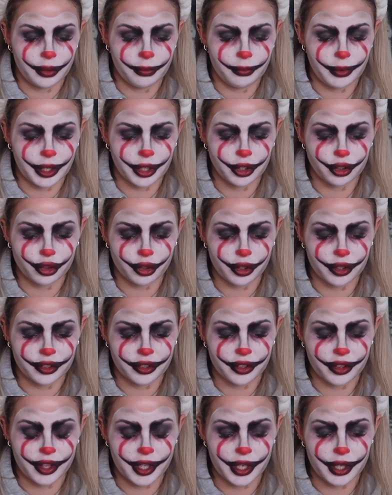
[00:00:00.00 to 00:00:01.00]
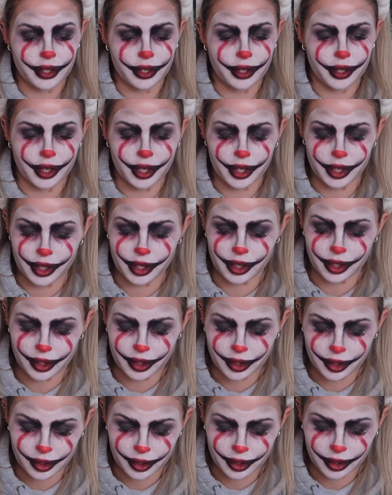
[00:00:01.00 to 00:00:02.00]
make sure it's thin,
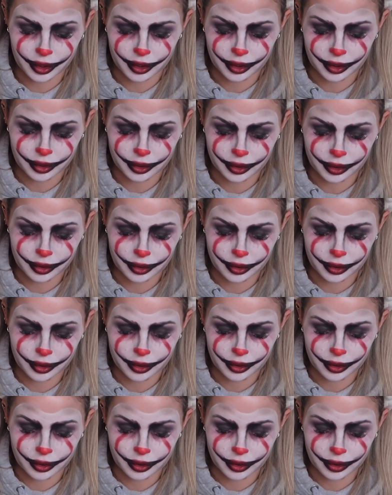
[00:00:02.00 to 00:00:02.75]
and